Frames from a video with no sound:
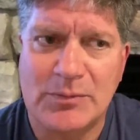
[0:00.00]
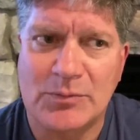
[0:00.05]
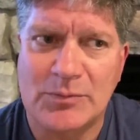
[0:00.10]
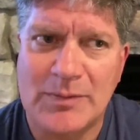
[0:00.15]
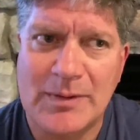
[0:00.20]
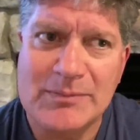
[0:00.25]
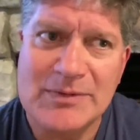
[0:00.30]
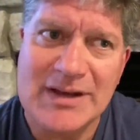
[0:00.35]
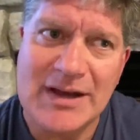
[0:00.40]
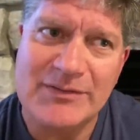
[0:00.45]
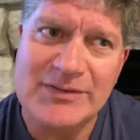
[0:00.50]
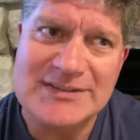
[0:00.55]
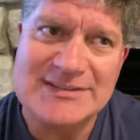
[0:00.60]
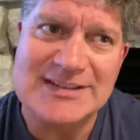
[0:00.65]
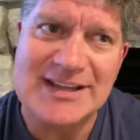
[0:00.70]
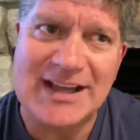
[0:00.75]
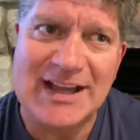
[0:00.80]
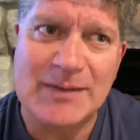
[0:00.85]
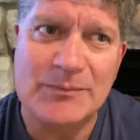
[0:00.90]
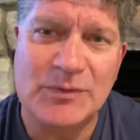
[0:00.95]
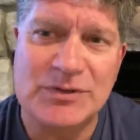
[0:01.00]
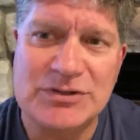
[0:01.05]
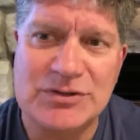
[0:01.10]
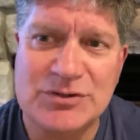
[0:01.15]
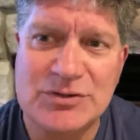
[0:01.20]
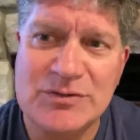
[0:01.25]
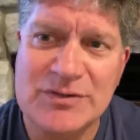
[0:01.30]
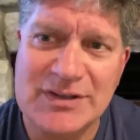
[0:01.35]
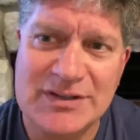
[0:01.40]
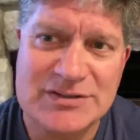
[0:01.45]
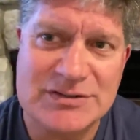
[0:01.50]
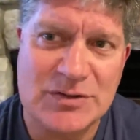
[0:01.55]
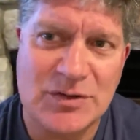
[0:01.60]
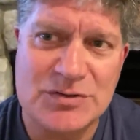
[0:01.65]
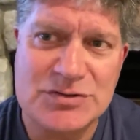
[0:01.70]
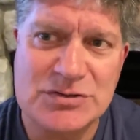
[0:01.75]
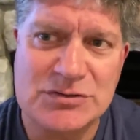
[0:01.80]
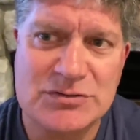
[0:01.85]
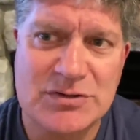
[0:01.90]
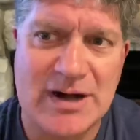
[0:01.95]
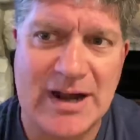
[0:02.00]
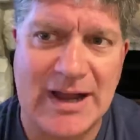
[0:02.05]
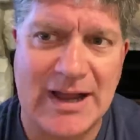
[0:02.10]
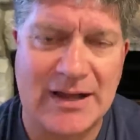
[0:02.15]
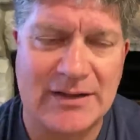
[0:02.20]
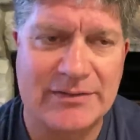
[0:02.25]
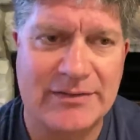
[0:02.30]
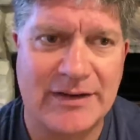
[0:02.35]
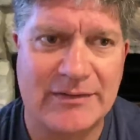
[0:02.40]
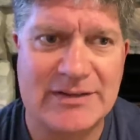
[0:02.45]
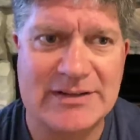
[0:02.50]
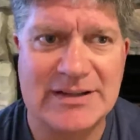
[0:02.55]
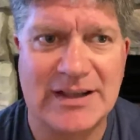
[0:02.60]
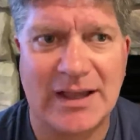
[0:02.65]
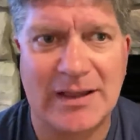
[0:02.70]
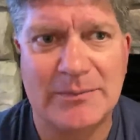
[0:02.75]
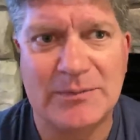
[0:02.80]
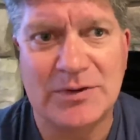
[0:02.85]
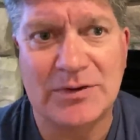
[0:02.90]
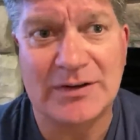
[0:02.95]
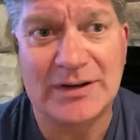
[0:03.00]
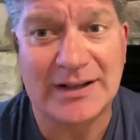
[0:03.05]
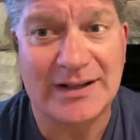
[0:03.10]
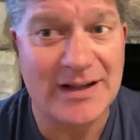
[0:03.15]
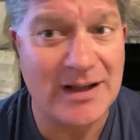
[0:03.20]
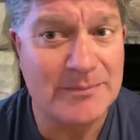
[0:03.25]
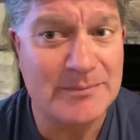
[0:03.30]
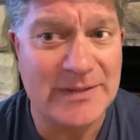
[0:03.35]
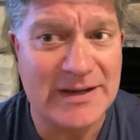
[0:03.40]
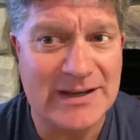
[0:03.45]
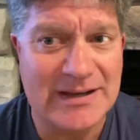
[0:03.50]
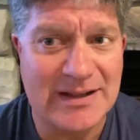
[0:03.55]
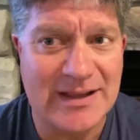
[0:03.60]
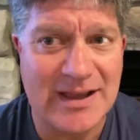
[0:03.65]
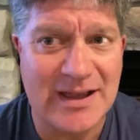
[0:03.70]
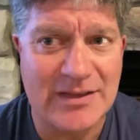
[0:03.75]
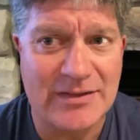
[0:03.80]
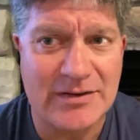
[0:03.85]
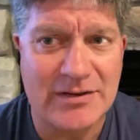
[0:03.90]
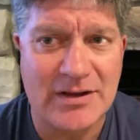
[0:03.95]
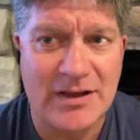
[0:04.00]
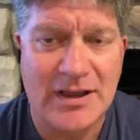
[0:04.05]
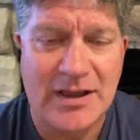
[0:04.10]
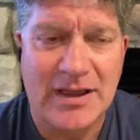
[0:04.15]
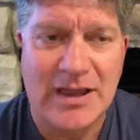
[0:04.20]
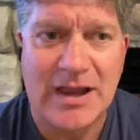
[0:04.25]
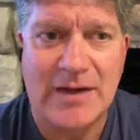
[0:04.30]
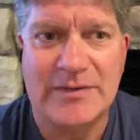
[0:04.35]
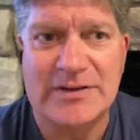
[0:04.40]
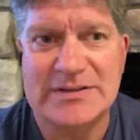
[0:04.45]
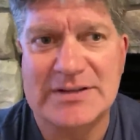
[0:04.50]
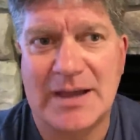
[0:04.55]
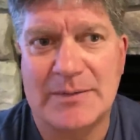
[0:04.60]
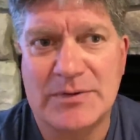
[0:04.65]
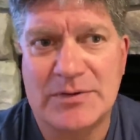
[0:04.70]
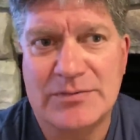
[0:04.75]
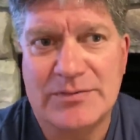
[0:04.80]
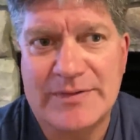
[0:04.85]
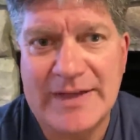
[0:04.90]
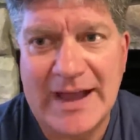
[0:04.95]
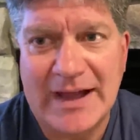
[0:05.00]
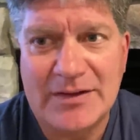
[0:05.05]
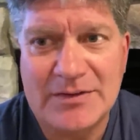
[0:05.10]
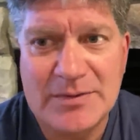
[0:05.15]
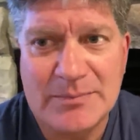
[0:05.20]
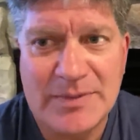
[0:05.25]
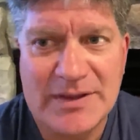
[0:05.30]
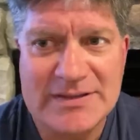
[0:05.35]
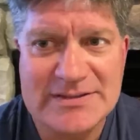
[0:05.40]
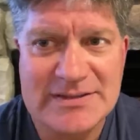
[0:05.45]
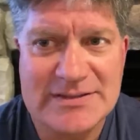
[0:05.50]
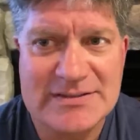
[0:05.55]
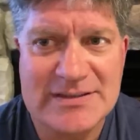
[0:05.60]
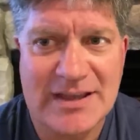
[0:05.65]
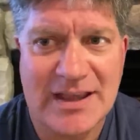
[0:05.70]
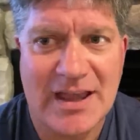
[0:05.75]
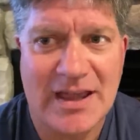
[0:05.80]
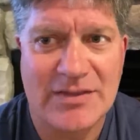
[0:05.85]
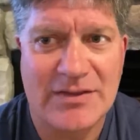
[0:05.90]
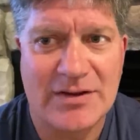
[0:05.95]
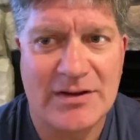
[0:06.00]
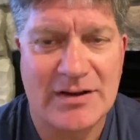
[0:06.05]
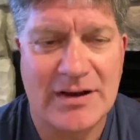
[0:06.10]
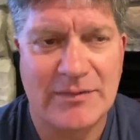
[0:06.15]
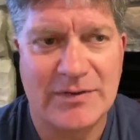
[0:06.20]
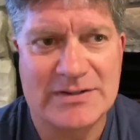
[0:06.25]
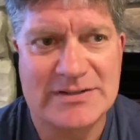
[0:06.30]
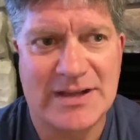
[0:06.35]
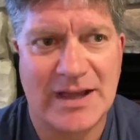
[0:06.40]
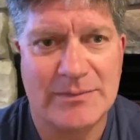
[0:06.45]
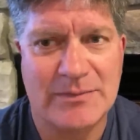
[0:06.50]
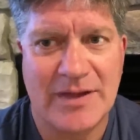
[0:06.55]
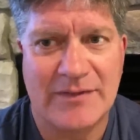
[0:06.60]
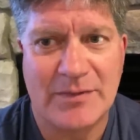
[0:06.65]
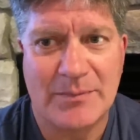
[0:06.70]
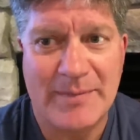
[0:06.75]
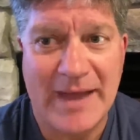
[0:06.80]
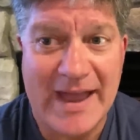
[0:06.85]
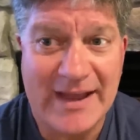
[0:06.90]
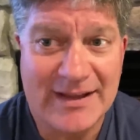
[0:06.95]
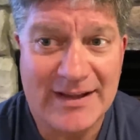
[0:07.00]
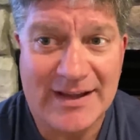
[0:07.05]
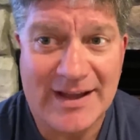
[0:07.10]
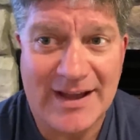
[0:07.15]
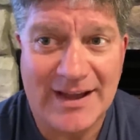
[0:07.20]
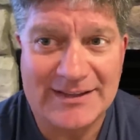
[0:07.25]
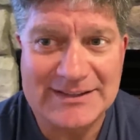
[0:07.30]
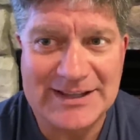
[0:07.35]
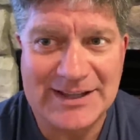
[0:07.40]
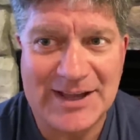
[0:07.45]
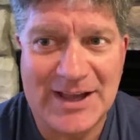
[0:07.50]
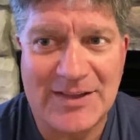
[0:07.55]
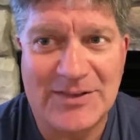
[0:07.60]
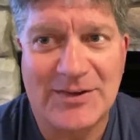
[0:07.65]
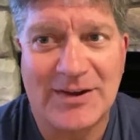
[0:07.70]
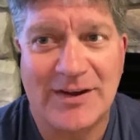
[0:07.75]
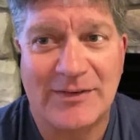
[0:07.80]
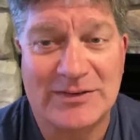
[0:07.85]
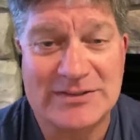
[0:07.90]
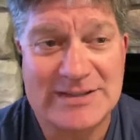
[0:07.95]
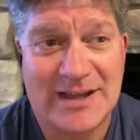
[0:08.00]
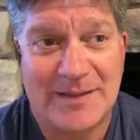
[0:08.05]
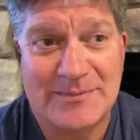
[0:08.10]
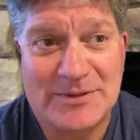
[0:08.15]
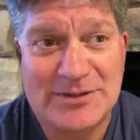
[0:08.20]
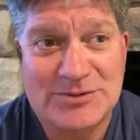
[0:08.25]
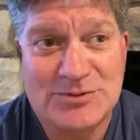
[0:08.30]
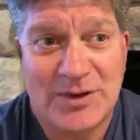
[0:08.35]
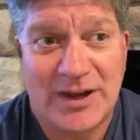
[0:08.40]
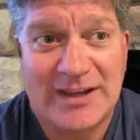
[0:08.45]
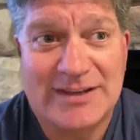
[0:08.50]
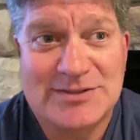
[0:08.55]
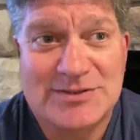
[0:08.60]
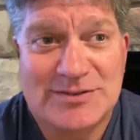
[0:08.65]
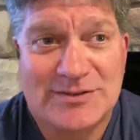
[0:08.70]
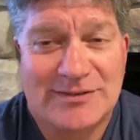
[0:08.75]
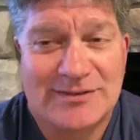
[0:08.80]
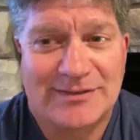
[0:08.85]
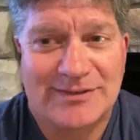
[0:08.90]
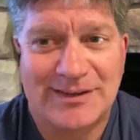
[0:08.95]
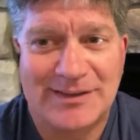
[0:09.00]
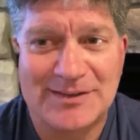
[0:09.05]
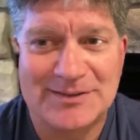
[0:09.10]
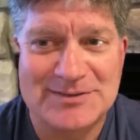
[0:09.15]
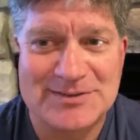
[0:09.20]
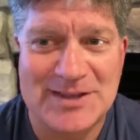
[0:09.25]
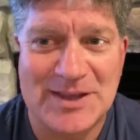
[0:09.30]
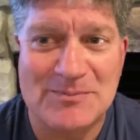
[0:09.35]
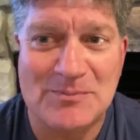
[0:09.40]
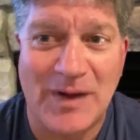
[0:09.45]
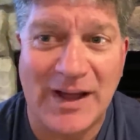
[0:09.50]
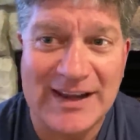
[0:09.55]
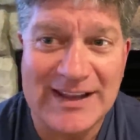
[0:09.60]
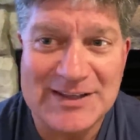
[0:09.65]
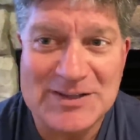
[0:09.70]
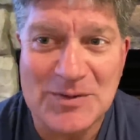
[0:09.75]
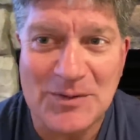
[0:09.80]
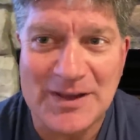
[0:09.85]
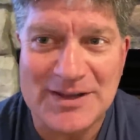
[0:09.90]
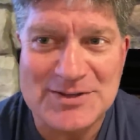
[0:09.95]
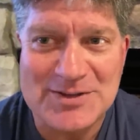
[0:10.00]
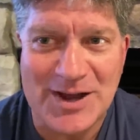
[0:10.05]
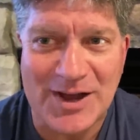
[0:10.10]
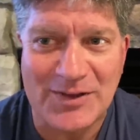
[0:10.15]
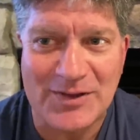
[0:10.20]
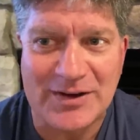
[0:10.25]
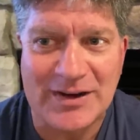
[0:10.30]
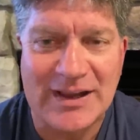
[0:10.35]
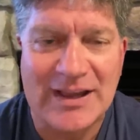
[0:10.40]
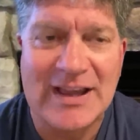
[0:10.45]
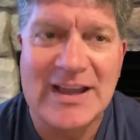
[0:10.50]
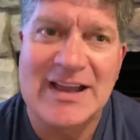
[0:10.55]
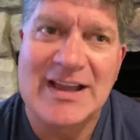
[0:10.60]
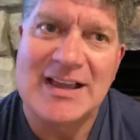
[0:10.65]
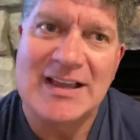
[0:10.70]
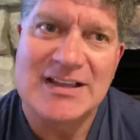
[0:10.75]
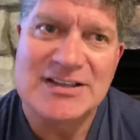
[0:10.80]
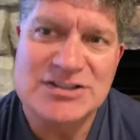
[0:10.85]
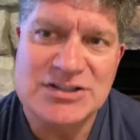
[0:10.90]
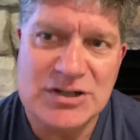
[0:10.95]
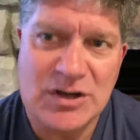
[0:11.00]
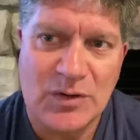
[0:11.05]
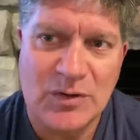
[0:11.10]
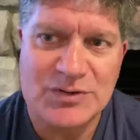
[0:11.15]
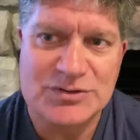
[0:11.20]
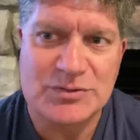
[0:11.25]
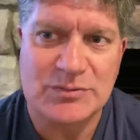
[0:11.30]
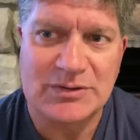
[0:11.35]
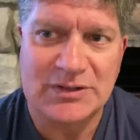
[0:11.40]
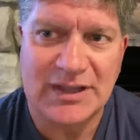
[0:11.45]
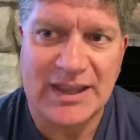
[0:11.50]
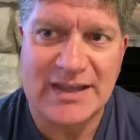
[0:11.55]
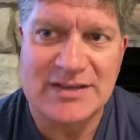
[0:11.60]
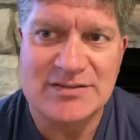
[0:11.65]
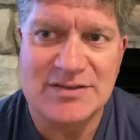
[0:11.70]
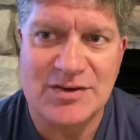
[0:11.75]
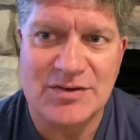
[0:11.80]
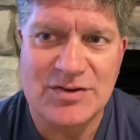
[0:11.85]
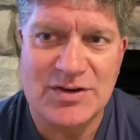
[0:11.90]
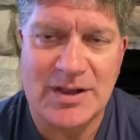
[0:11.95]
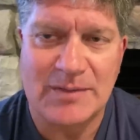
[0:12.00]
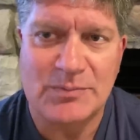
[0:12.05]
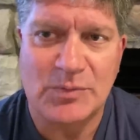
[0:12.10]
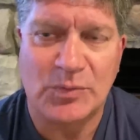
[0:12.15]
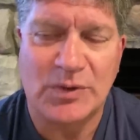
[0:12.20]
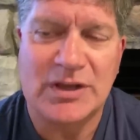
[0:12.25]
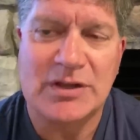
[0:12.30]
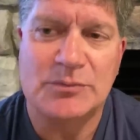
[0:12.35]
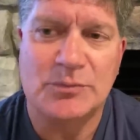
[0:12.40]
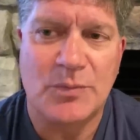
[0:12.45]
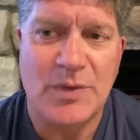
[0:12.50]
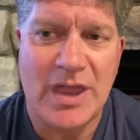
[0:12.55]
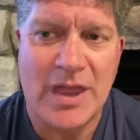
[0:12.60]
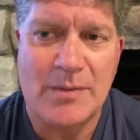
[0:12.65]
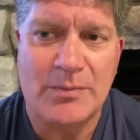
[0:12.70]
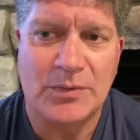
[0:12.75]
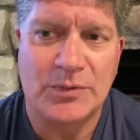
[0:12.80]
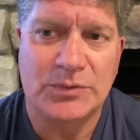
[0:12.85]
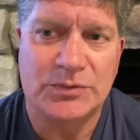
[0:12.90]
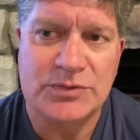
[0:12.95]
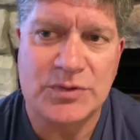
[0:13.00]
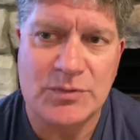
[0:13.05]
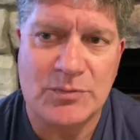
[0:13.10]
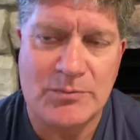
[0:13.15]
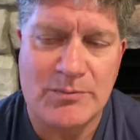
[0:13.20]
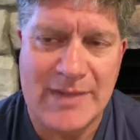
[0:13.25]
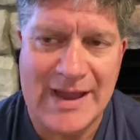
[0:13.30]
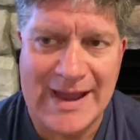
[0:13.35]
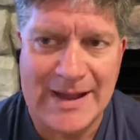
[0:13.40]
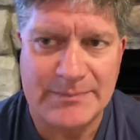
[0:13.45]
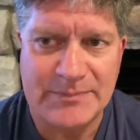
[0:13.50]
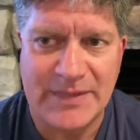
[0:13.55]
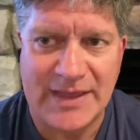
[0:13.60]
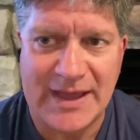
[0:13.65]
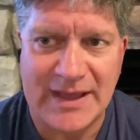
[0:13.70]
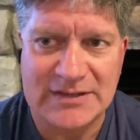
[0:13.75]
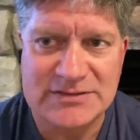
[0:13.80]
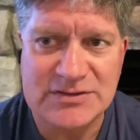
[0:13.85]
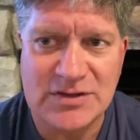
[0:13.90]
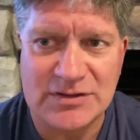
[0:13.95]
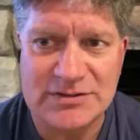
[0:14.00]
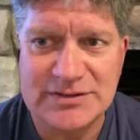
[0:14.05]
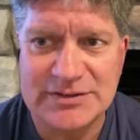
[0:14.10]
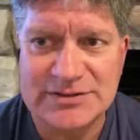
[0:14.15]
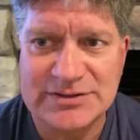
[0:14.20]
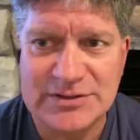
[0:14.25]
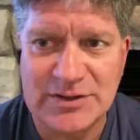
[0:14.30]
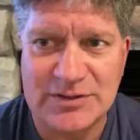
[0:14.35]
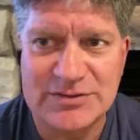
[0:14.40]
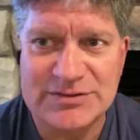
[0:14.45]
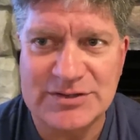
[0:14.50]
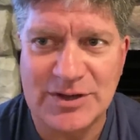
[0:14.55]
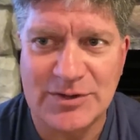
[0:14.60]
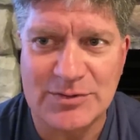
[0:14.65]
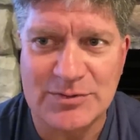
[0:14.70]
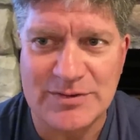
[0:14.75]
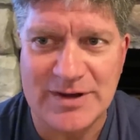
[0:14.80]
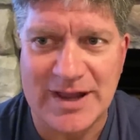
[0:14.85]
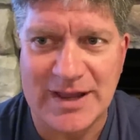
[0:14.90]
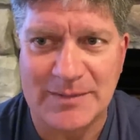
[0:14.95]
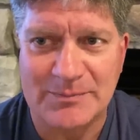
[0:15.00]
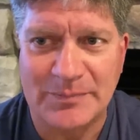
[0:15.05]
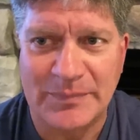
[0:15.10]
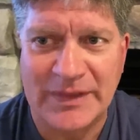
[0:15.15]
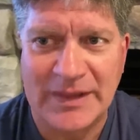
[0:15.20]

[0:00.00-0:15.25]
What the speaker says: Remember, every time when you're doing a social graph, every time you're in a company together, every time you found a business together, every time you have a bank account together, every time you send money to each other, it shows a relationship. We can be able to map that. It's called a sociogram.